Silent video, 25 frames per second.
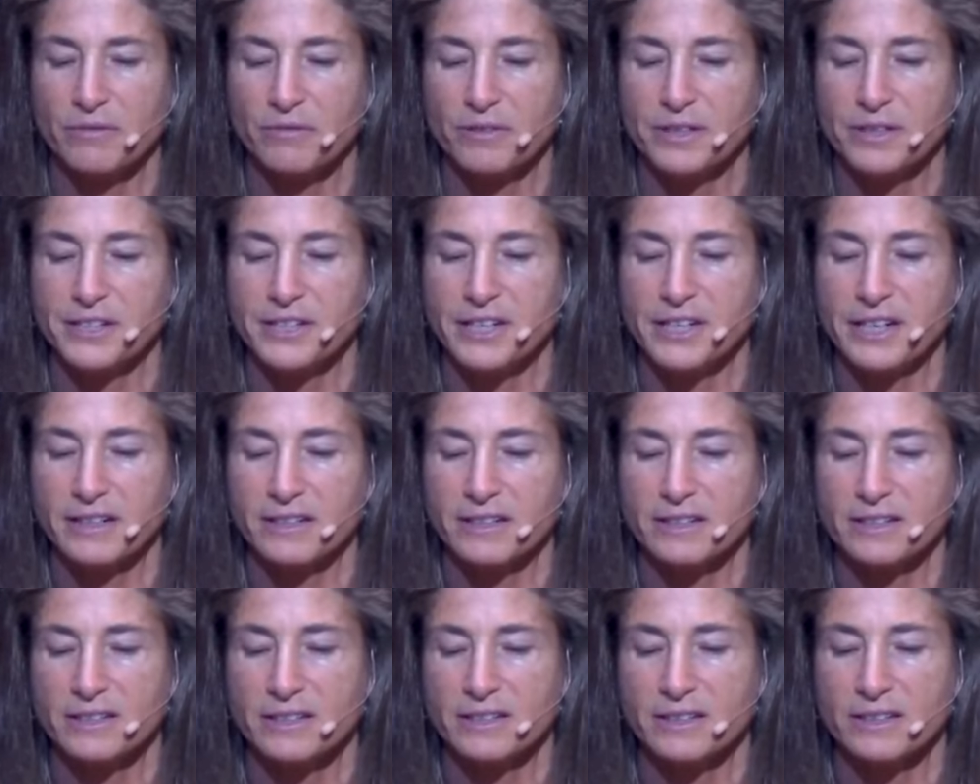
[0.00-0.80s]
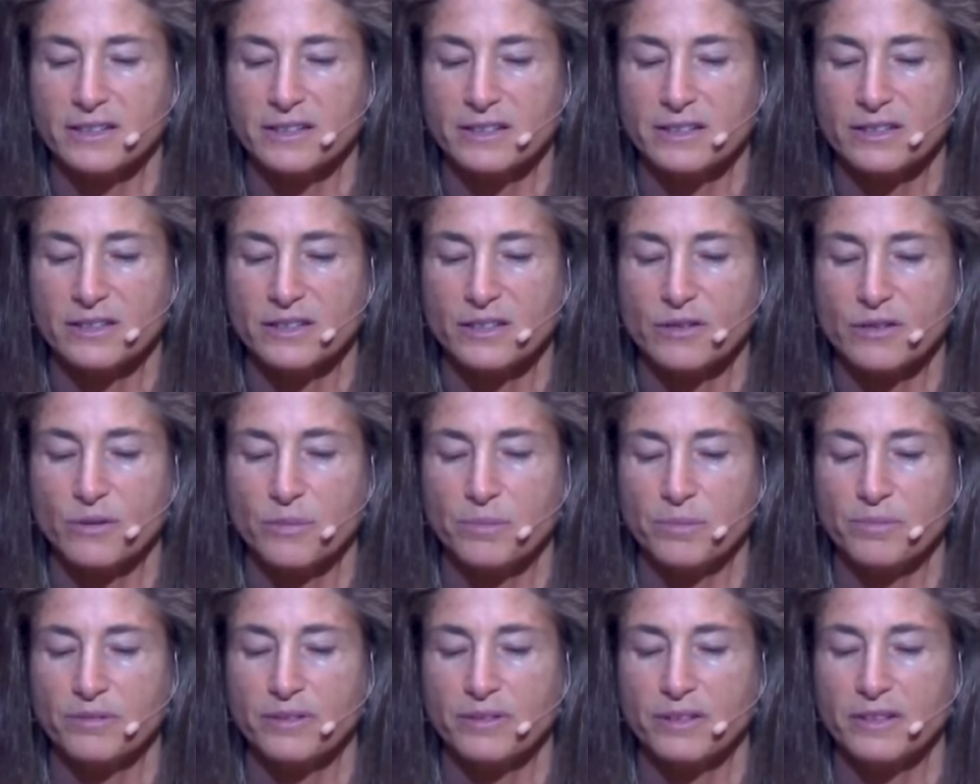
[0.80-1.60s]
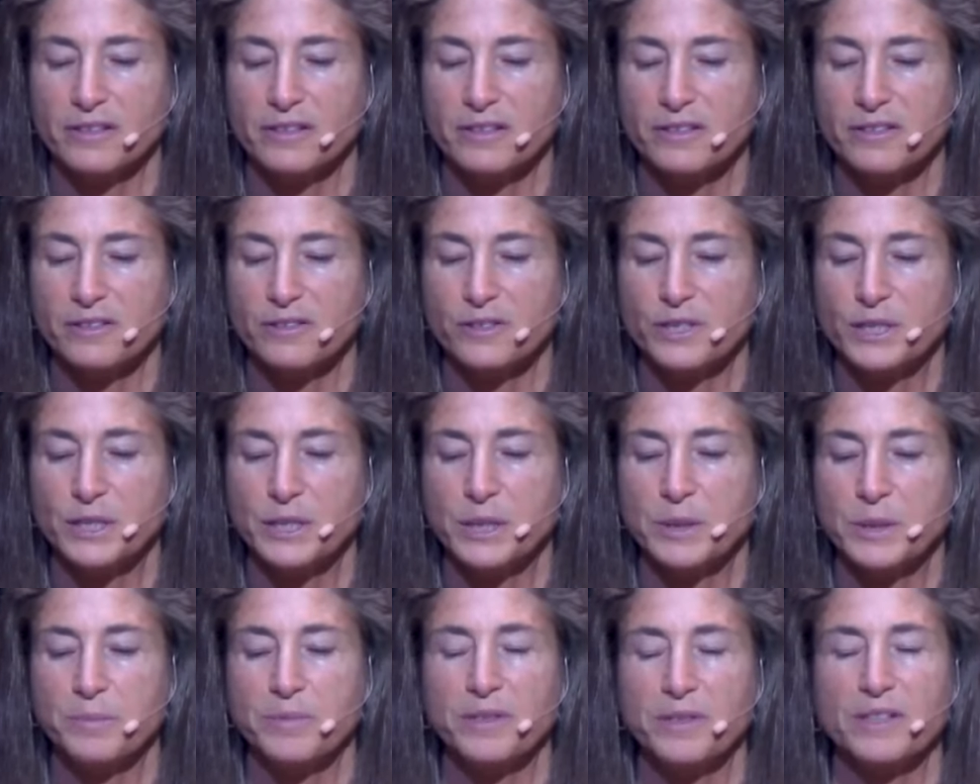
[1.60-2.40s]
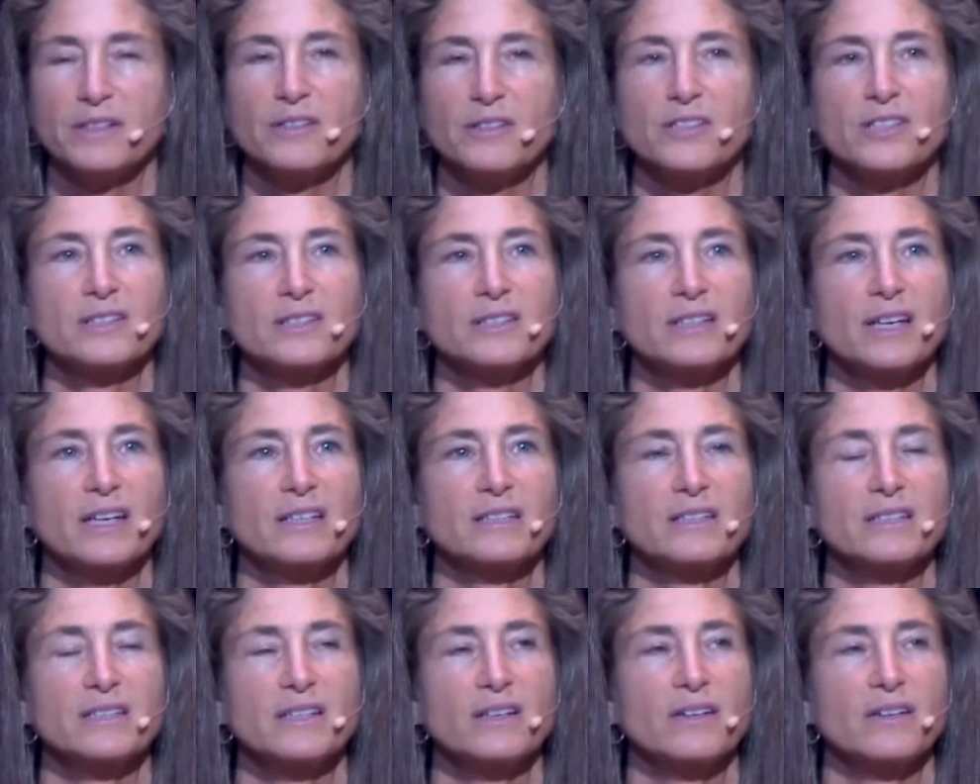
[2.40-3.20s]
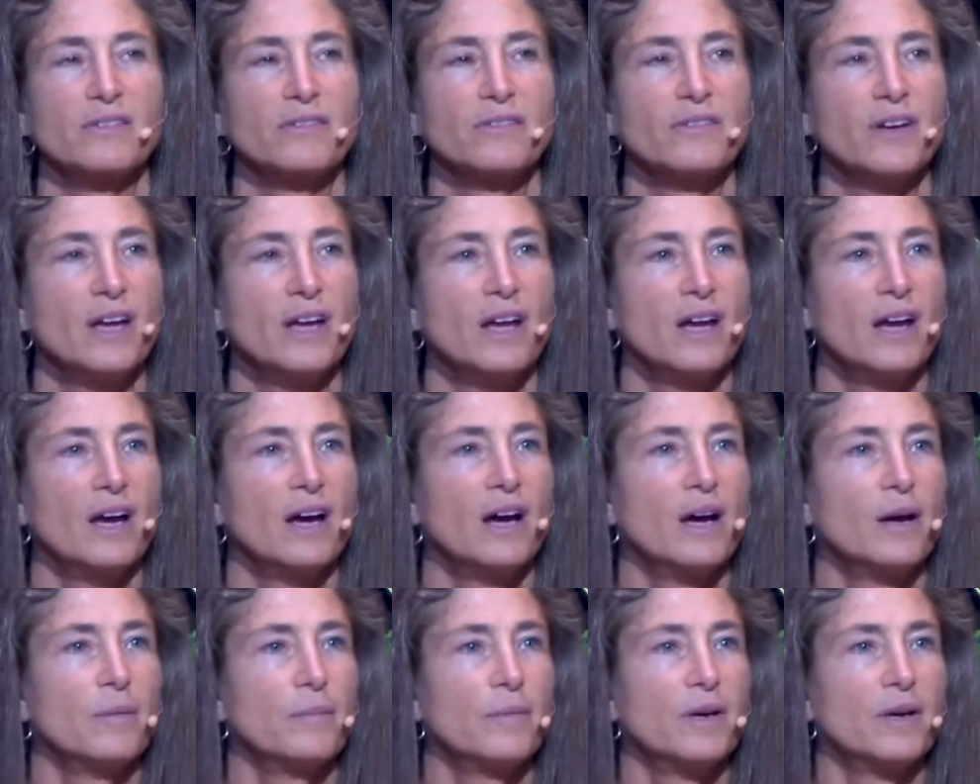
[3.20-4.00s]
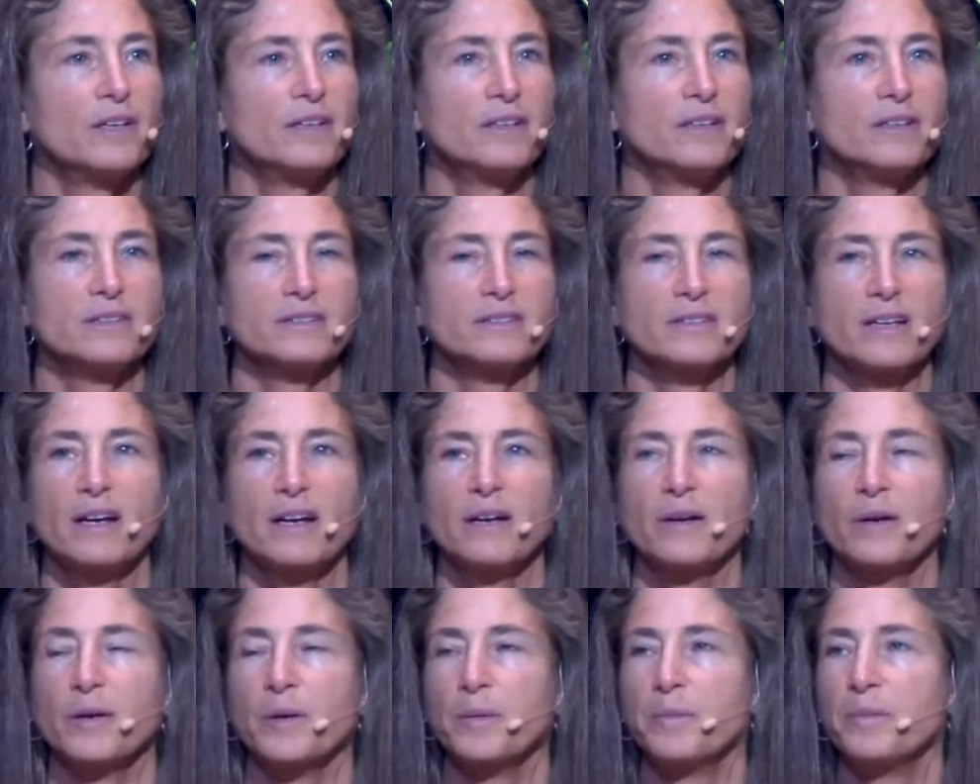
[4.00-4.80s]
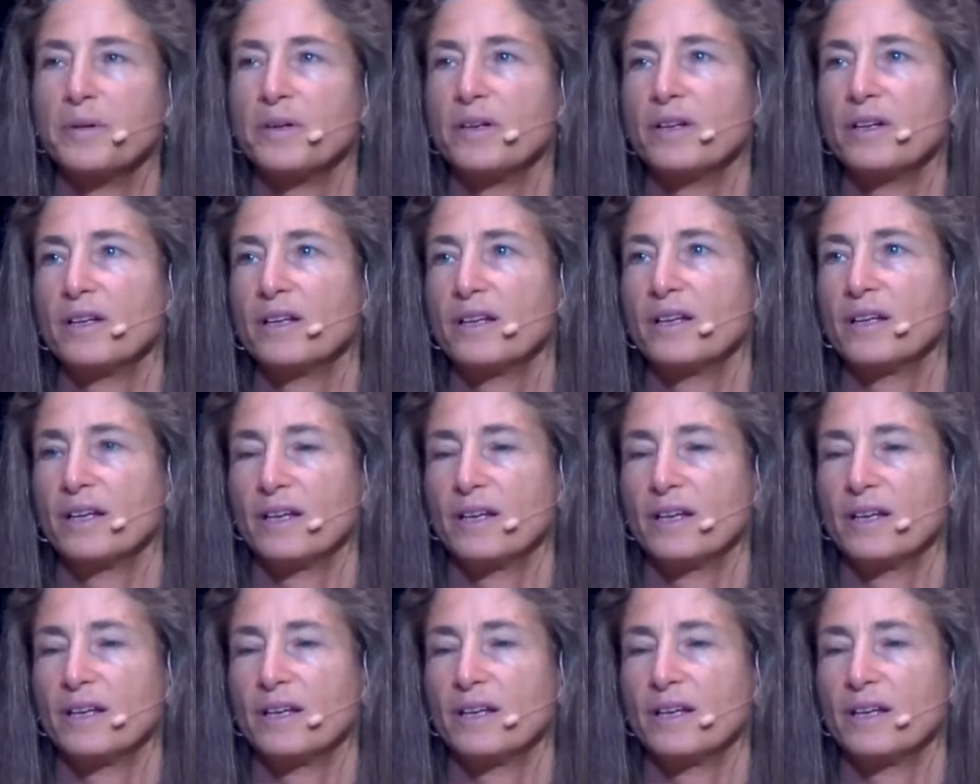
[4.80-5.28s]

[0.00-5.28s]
of rejections, and so it plunged her deep into the sense of I'm undesirable.